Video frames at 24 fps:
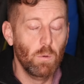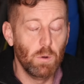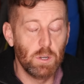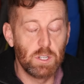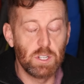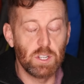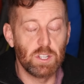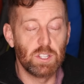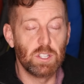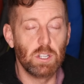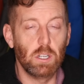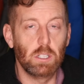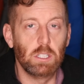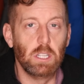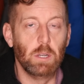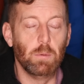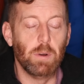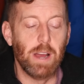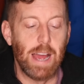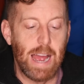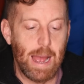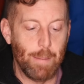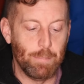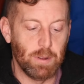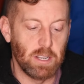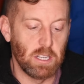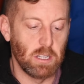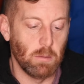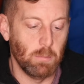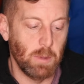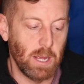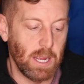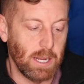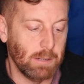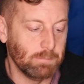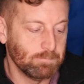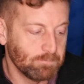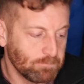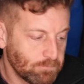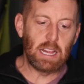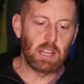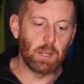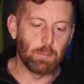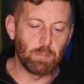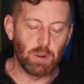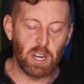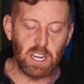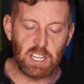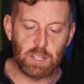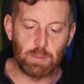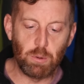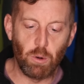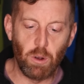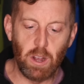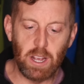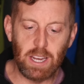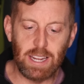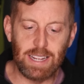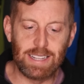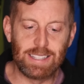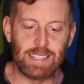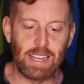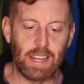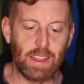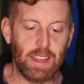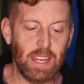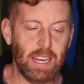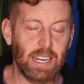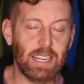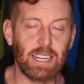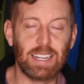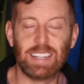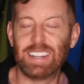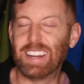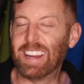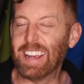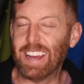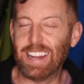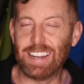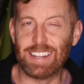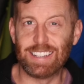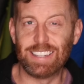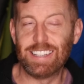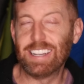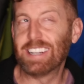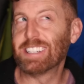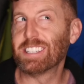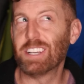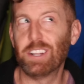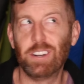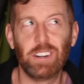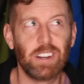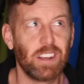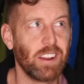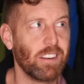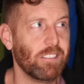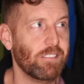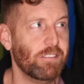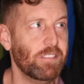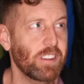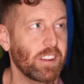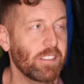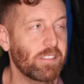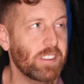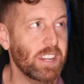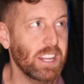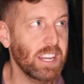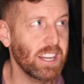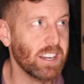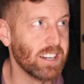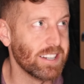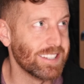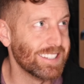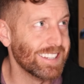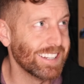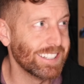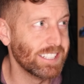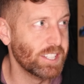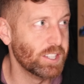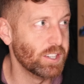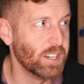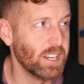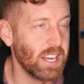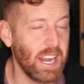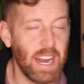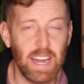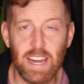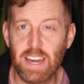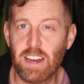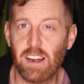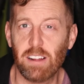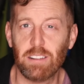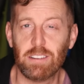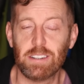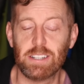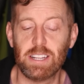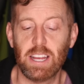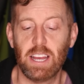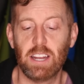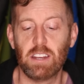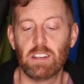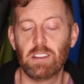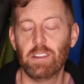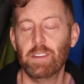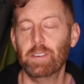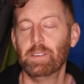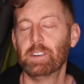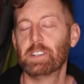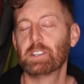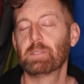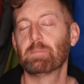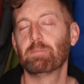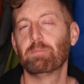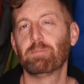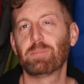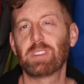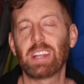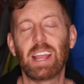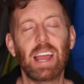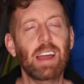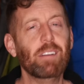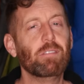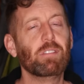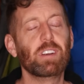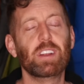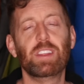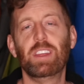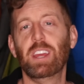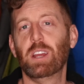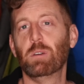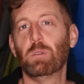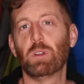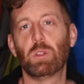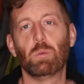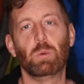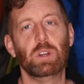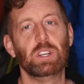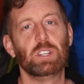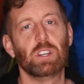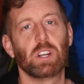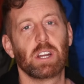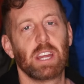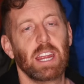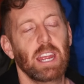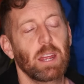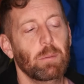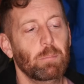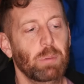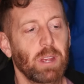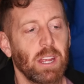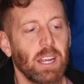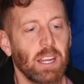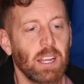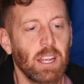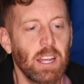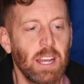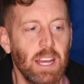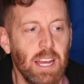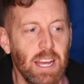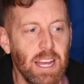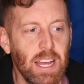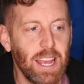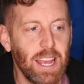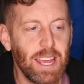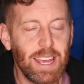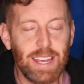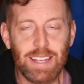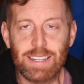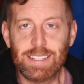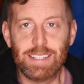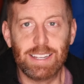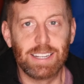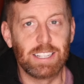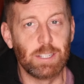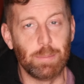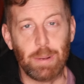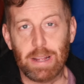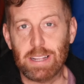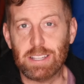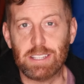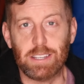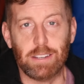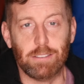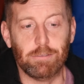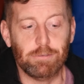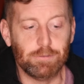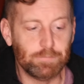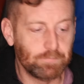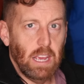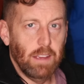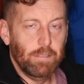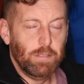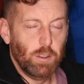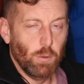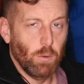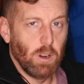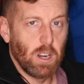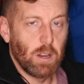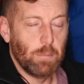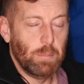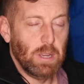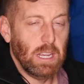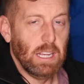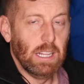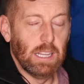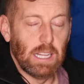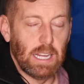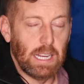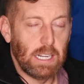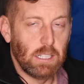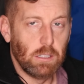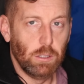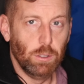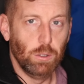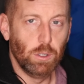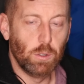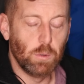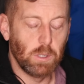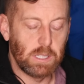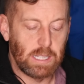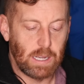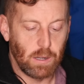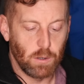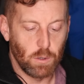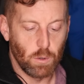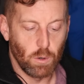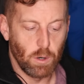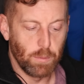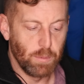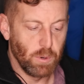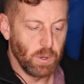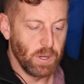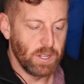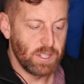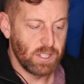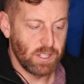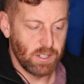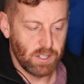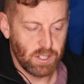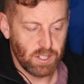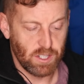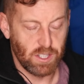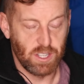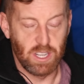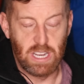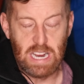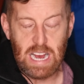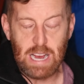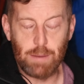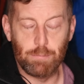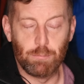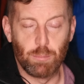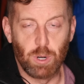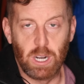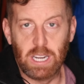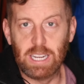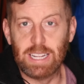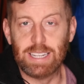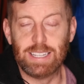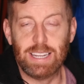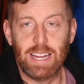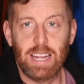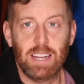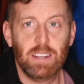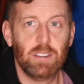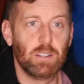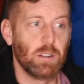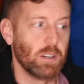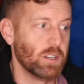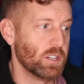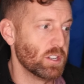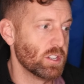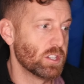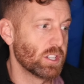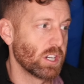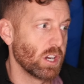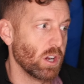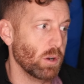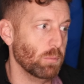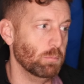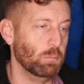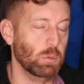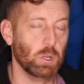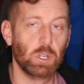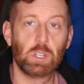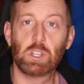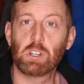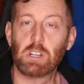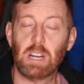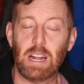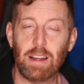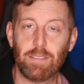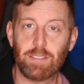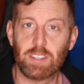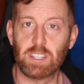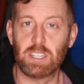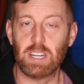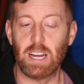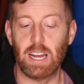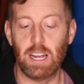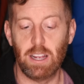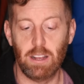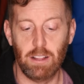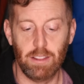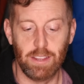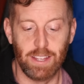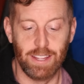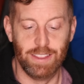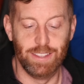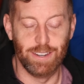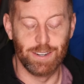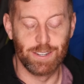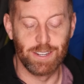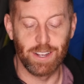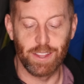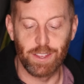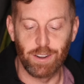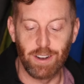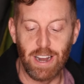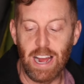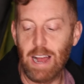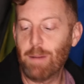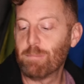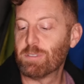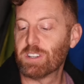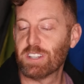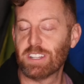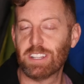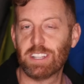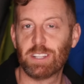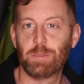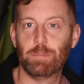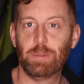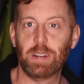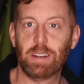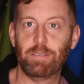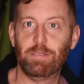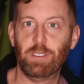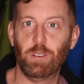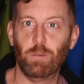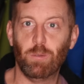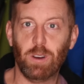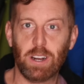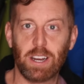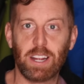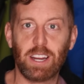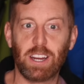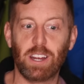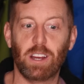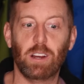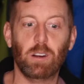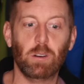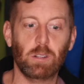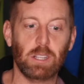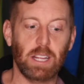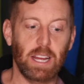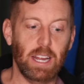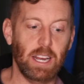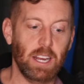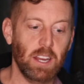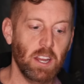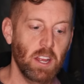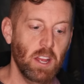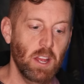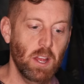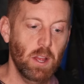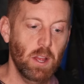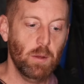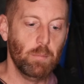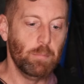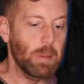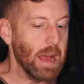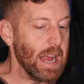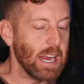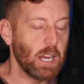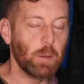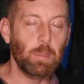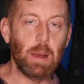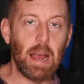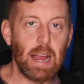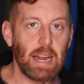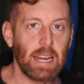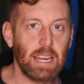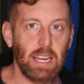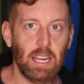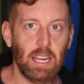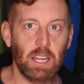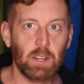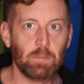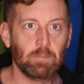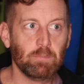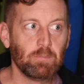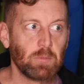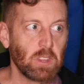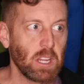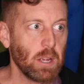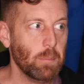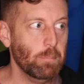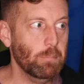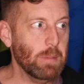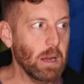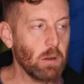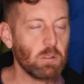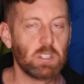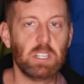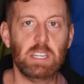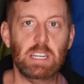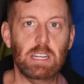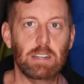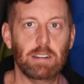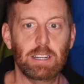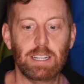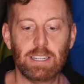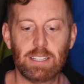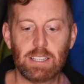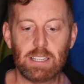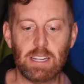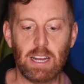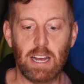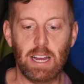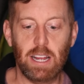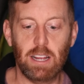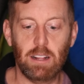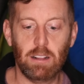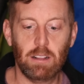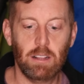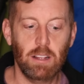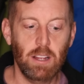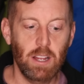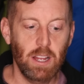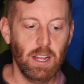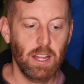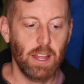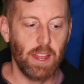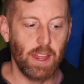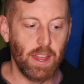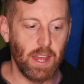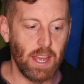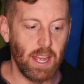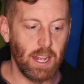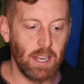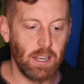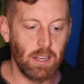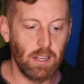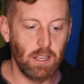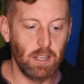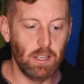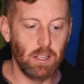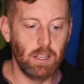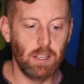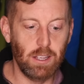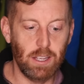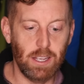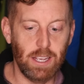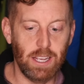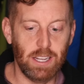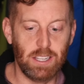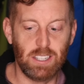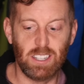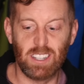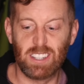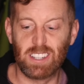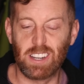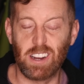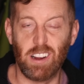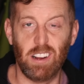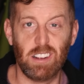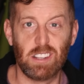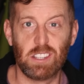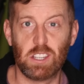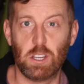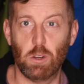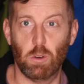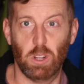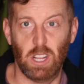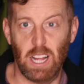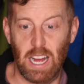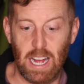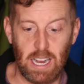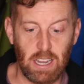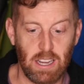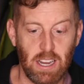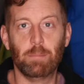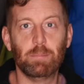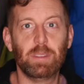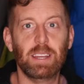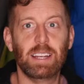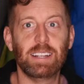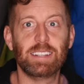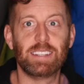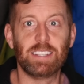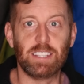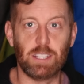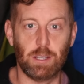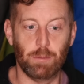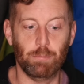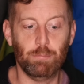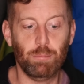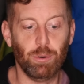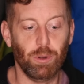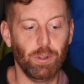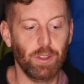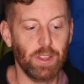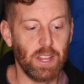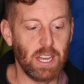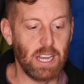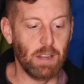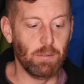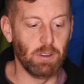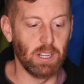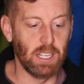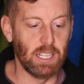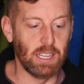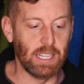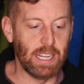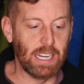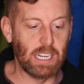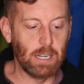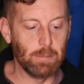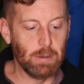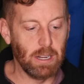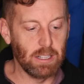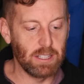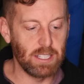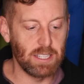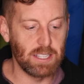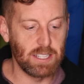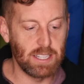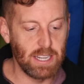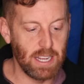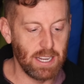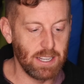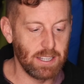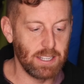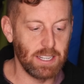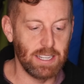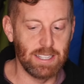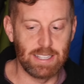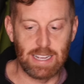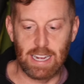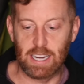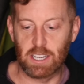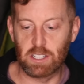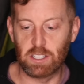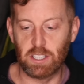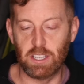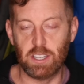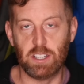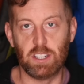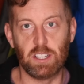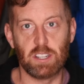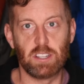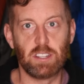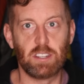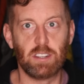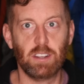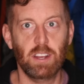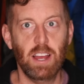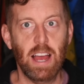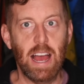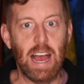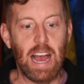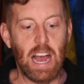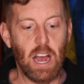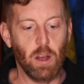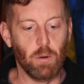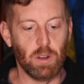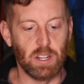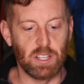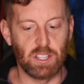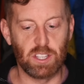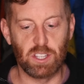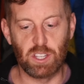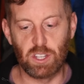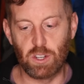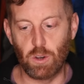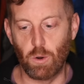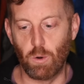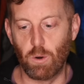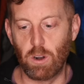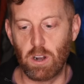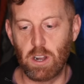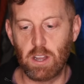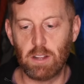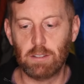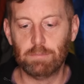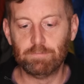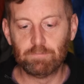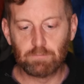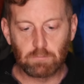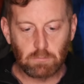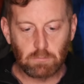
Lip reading: which is certainly what happened to me. At the price point, it's, I think, again, a $650 or $680 tent. Everything with winter camping is expensive. If you want to be like Luke with the Outdoor Boys and just not bring a tent or just go bushcraft style, then there's other options. But if you want to go like backpacking, mountaineering style, then it just costs you a lot. Something simple that I really like about this tent is actually just how it's stored.